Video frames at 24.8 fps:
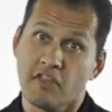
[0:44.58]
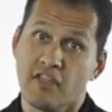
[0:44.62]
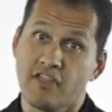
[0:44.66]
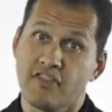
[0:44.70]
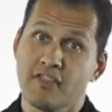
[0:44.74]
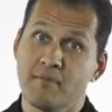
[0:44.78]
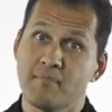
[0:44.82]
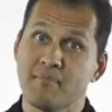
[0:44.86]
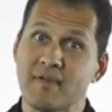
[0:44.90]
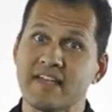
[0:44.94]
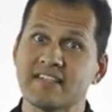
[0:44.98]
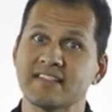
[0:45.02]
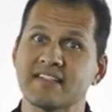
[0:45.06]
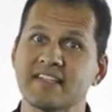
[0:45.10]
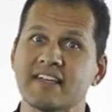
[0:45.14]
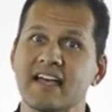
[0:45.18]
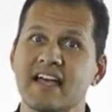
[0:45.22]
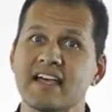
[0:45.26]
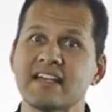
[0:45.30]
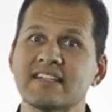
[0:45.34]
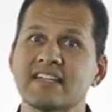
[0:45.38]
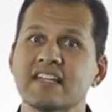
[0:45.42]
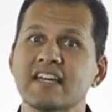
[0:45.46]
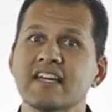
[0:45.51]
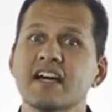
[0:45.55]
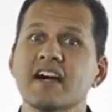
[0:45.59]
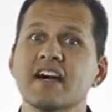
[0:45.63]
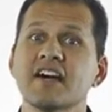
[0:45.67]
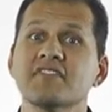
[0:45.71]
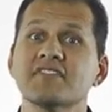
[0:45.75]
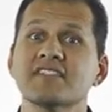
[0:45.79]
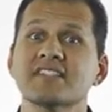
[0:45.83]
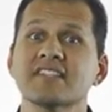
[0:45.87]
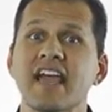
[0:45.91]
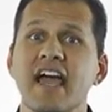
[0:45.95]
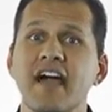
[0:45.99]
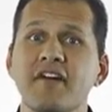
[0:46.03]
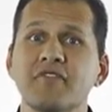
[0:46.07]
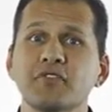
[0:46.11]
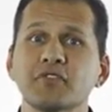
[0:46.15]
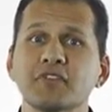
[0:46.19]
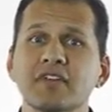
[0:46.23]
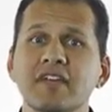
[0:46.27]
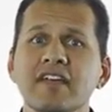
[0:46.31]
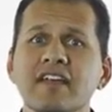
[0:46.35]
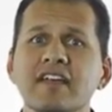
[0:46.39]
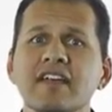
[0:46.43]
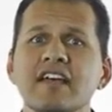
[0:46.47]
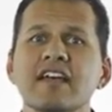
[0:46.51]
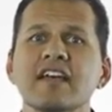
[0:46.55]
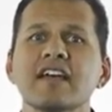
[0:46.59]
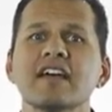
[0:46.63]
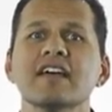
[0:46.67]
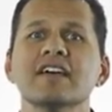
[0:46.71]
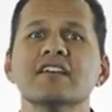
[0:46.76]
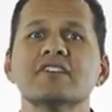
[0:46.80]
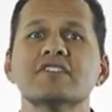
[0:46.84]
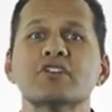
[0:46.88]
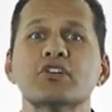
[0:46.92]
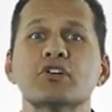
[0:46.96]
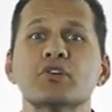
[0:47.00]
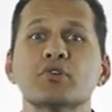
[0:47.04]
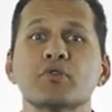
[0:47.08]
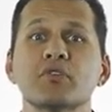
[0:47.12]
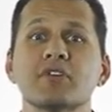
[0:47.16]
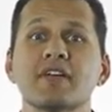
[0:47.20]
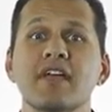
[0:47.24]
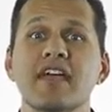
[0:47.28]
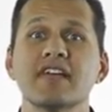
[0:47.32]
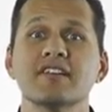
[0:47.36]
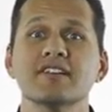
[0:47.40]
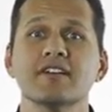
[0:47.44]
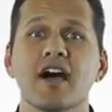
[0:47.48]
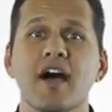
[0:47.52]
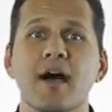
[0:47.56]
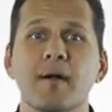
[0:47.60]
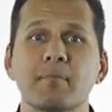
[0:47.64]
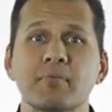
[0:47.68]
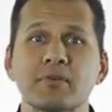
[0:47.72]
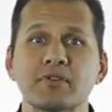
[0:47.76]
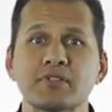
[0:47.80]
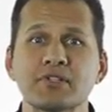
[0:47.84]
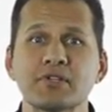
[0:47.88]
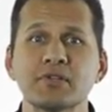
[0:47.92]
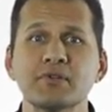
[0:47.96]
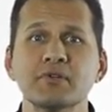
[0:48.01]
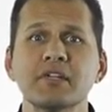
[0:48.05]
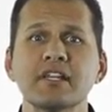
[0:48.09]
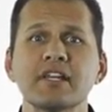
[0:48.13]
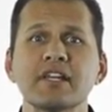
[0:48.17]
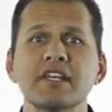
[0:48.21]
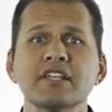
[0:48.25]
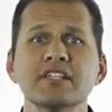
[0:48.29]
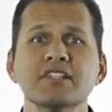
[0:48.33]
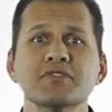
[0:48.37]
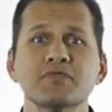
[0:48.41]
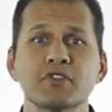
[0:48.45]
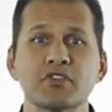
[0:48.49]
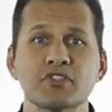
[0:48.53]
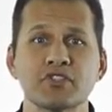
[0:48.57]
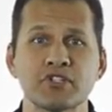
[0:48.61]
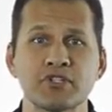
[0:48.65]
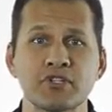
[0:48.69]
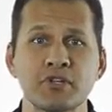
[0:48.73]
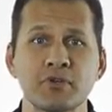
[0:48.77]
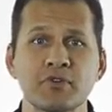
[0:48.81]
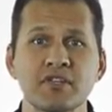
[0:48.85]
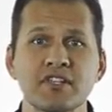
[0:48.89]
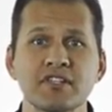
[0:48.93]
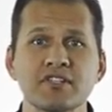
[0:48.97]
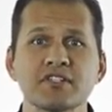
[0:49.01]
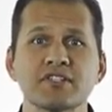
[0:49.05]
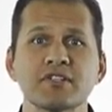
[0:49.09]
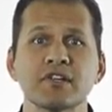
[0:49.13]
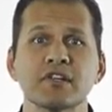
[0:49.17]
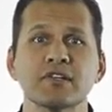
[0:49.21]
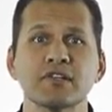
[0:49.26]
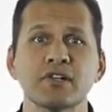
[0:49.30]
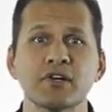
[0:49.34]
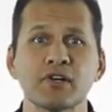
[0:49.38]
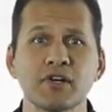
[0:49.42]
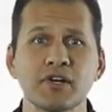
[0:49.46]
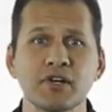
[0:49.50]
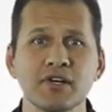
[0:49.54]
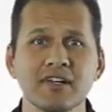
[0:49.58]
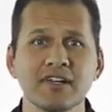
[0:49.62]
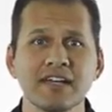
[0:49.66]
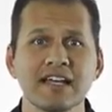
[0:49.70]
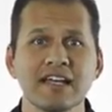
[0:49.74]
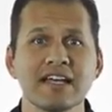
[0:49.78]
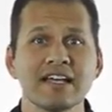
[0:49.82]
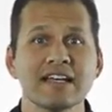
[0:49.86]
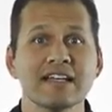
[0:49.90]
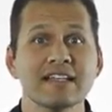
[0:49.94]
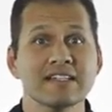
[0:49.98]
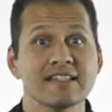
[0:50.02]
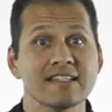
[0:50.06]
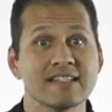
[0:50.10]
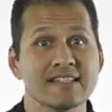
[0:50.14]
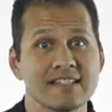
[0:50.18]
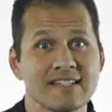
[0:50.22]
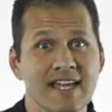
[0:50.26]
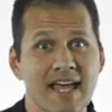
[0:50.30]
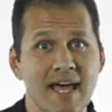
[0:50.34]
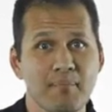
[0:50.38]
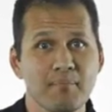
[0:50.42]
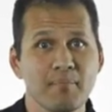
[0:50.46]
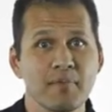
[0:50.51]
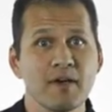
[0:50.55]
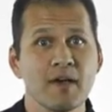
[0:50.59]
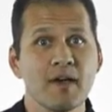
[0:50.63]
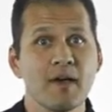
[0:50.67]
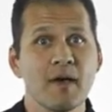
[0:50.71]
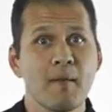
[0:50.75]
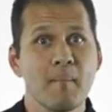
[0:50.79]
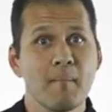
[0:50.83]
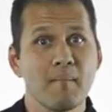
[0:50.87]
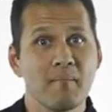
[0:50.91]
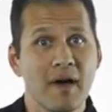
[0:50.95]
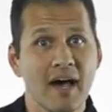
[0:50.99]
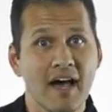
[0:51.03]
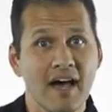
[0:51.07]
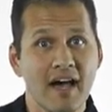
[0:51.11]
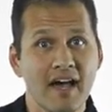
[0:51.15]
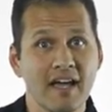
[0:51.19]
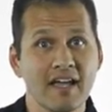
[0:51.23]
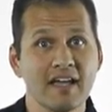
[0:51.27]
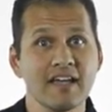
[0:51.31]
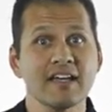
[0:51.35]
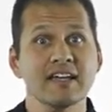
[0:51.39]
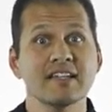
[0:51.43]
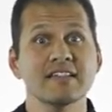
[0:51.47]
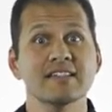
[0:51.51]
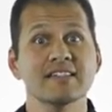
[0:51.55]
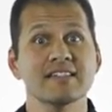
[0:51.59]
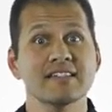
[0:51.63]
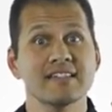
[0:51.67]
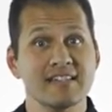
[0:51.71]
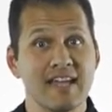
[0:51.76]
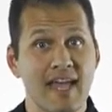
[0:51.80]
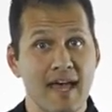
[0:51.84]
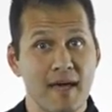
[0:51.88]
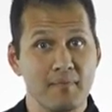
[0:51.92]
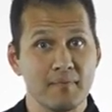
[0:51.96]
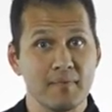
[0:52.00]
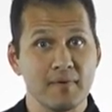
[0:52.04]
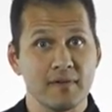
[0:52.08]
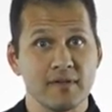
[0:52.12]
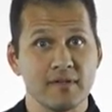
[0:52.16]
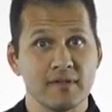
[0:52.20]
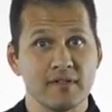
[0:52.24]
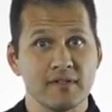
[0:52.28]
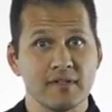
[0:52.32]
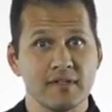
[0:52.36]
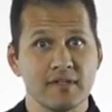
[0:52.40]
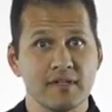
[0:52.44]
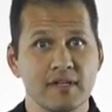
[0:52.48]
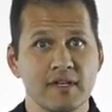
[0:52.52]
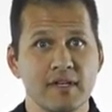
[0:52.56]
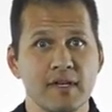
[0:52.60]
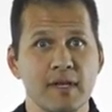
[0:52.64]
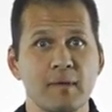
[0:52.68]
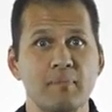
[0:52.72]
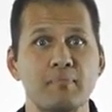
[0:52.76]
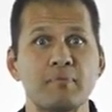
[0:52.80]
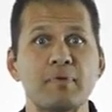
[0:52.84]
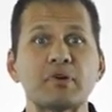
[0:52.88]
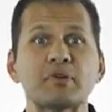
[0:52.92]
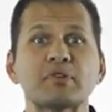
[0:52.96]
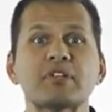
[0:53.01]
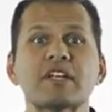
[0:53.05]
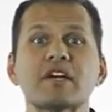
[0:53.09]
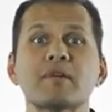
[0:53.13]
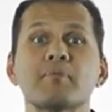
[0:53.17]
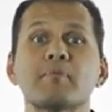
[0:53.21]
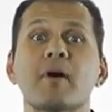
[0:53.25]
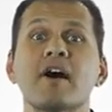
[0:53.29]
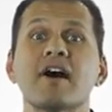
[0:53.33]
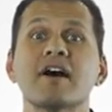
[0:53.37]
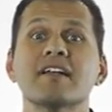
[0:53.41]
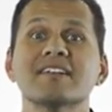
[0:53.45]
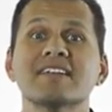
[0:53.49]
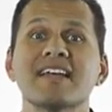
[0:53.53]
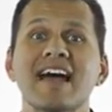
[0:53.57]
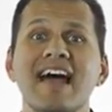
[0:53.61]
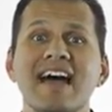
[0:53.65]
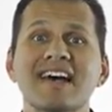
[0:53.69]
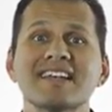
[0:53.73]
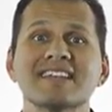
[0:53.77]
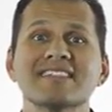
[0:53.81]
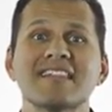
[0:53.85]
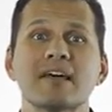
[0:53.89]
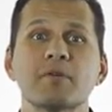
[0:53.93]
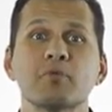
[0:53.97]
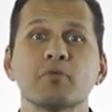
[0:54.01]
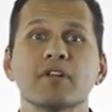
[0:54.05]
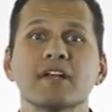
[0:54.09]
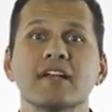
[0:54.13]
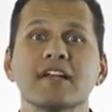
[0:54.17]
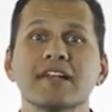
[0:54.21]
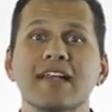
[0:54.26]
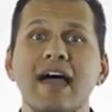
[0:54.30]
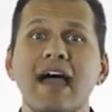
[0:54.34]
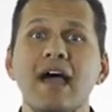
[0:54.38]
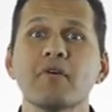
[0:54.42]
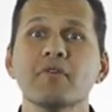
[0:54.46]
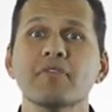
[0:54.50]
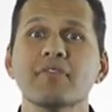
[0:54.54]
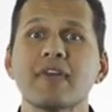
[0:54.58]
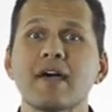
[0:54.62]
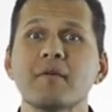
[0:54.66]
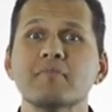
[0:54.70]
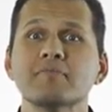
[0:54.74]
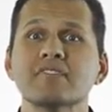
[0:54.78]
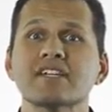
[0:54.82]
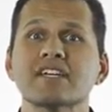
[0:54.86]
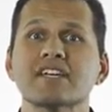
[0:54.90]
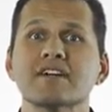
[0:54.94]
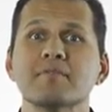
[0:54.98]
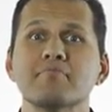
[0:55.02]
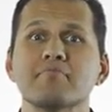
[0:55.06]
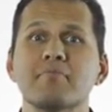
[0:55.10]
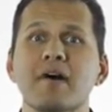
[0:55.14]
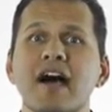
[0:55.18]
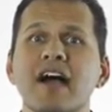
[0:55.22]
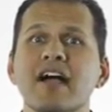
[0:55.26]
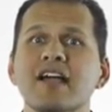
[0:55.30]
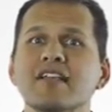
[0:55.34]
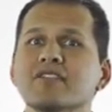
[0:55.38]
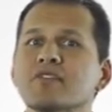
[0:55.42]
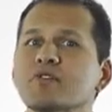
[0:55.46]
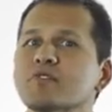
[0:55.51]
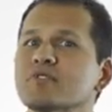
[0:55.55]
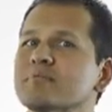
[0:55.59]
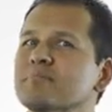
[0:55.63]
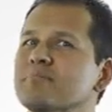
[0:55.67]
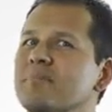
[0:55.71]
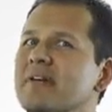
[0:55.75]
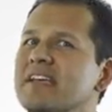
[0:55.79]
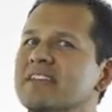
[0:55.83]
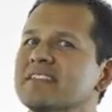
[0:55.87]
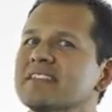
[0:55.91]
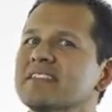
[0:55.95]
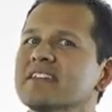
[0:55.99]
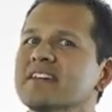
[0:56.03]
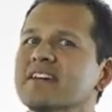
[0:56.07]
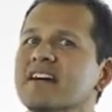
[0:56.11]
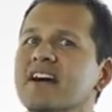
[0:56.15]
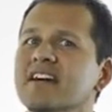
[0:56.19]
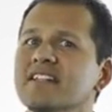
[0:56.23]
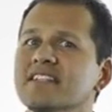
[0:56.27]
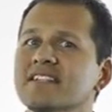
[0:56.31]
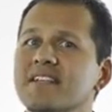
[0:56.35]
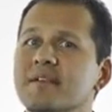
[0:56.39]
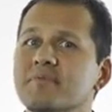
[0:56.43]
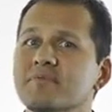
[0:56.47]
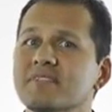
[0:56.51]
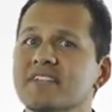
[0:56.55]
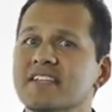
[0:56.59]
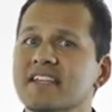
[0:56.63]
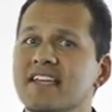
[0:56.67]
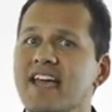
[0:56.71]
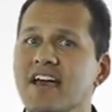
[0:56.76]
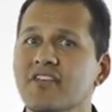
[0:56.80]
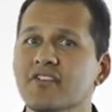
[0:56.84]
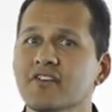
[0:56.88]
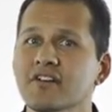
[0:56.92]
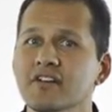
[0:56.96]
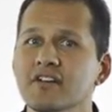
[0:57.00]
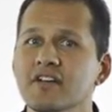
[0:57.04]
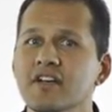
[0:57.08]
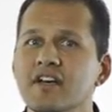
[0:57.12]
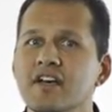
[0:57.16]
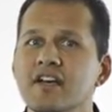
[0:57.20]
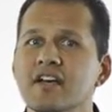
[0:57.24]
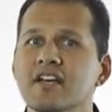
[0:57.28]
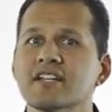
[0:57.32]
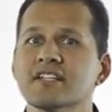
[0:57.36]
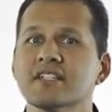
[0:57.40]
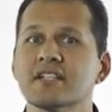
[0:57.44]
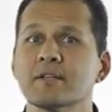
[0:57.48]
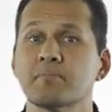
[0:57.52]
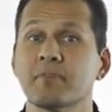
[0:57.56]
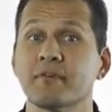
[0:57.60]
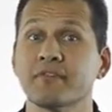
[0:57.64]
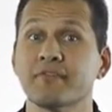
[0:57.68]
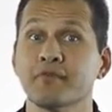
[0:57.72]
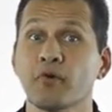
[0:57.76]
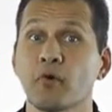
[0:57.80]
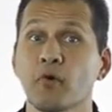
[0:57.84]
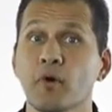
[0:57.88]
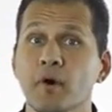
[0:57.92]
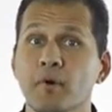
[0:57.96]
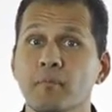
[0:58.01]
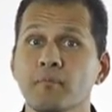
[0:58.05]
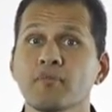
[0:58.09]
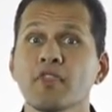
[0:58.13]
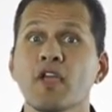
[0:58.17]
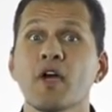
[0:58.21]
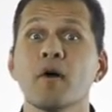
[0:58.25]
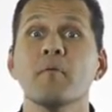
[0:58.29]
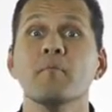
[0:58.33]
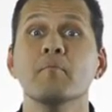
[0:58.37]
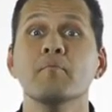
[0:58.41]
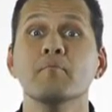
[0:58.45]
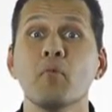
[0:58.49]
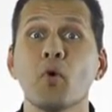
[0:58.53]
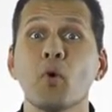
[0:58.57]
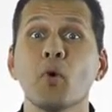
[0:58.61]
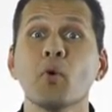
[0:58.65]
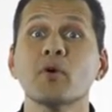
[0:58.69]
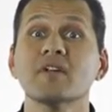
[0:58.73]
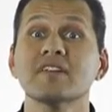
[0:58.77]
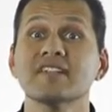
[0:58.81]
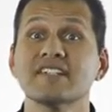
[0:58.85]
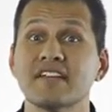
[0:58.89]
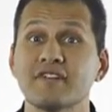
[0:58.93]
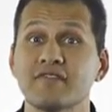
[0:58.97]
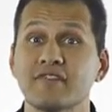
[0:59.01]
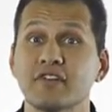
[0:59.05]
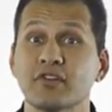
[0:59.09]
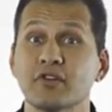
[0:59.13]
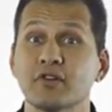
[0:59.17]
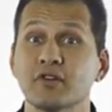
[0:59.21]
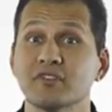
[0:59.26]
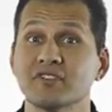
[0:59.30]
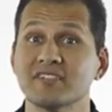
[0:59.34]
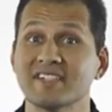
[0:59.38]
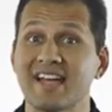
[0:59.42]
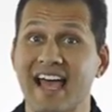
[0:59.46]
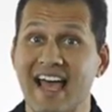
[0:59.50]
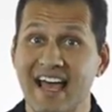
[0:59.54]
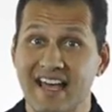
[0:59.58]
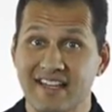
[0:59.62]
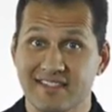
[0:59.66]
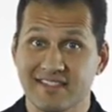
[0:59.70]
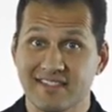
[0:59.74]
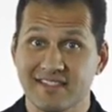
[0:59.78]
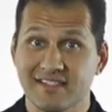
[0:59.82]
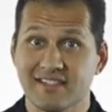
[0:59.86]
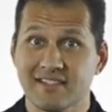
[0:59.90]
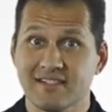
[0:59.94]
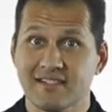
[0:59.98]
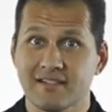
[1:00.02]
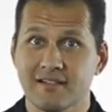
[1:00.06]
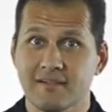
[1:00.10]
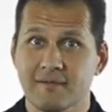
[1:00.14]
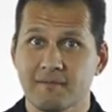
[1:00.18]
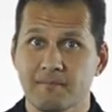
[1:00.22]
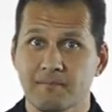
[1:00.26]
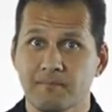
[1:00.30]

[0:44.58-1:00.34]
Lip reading: The basic idea of scaffolding is to create opportunities for students to learn step by step, building upon tasks that will allow them to combine those basic concepts together to perform more difficult tasks.